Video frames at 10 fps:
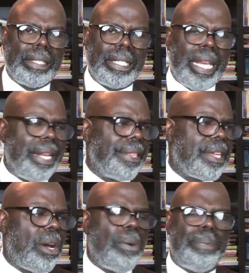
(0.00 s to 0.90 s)
Kenneth
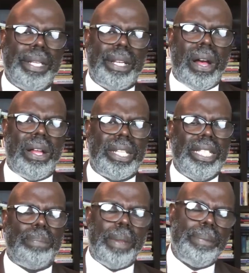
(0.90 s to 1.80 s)
Copeland, all
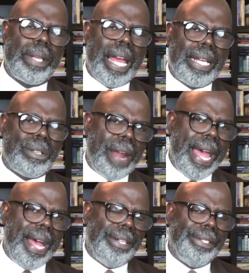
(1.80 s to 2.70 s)
these people got
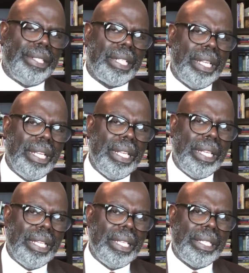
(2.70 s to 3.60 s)
crowds.
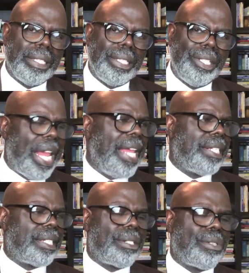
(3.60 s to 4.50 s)

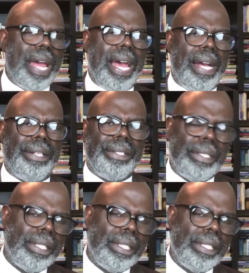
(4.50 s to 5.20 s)
Jakes, crowd.